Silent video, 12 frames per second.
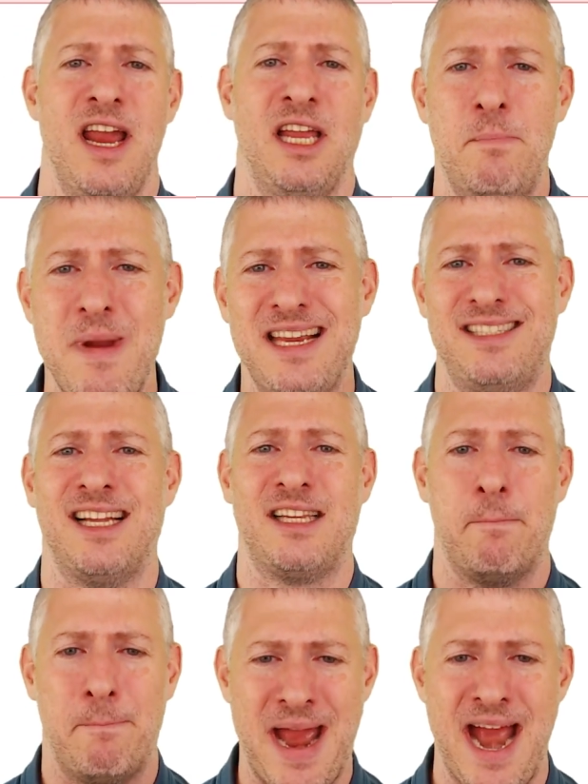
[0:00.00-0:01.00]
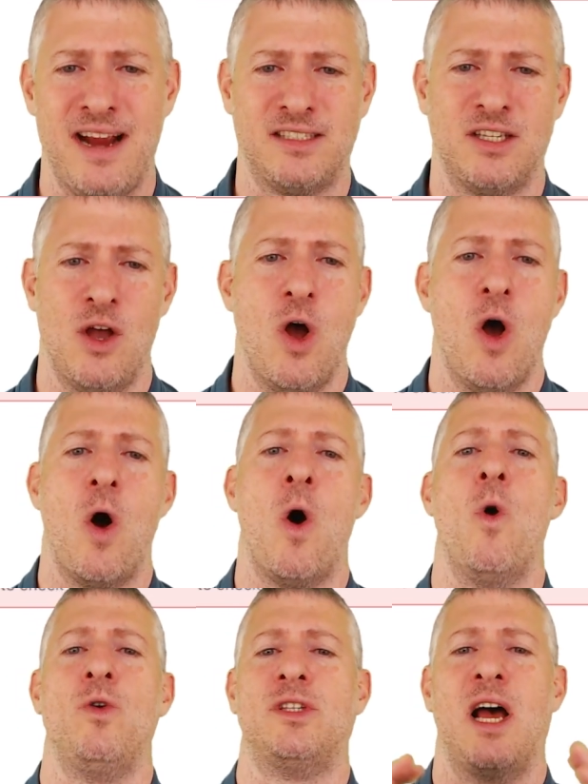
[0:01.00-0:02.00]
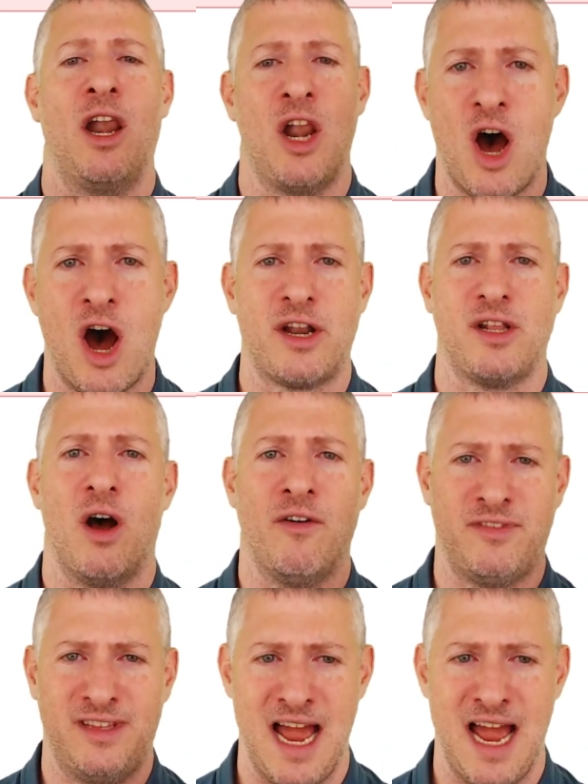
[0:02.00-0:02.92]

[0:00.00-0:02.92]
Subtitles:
It means that the banks holds a lot of